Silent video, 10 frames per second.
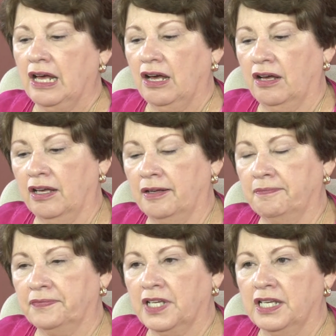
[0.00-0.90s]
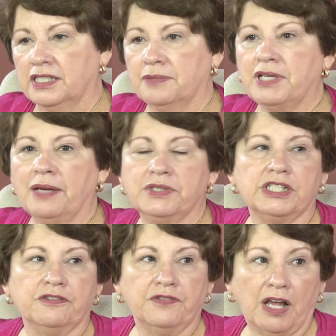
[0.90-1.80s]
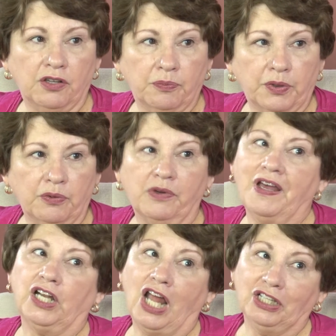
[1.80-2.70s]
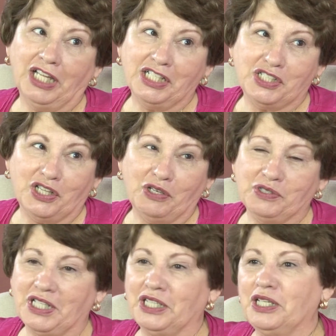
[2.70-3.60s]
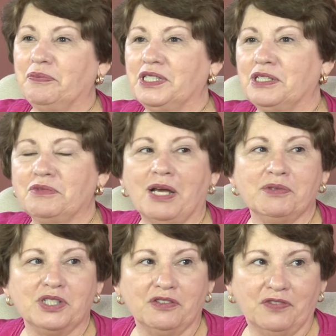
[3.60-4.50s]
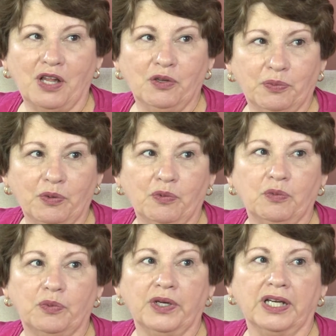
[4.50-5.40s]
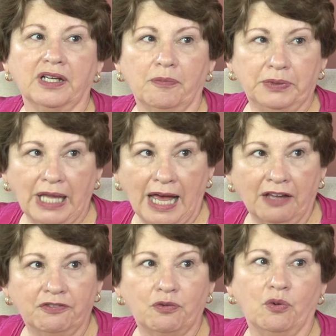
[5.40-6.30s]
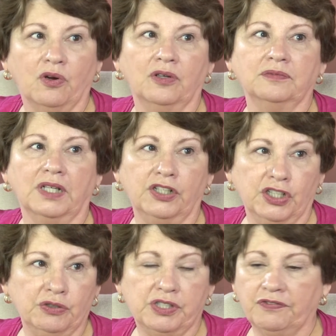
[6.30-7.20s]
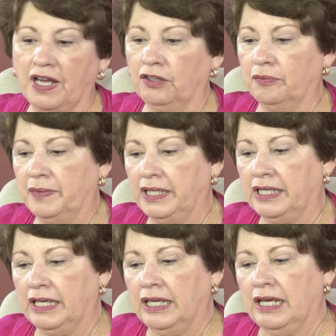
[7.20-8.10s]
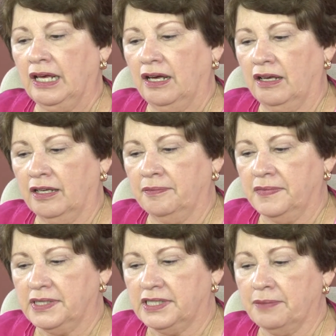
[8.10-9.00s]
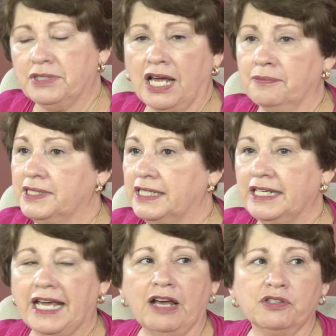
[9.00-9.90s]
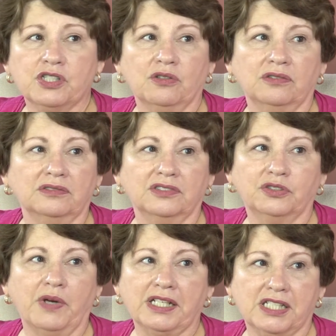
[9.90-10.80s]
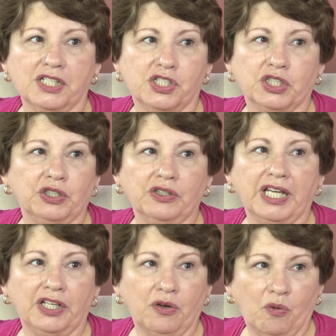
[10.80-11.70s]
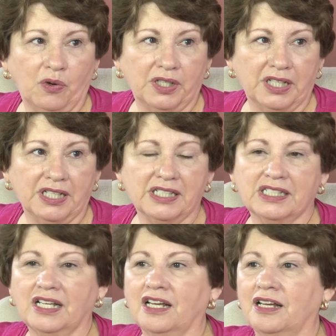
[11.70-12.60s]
Sometimes a developer, we've had a lot less of those lately, but sometimes a developer will bring a plat for a new development. Sometimes City Council directs us to look at an ordinance.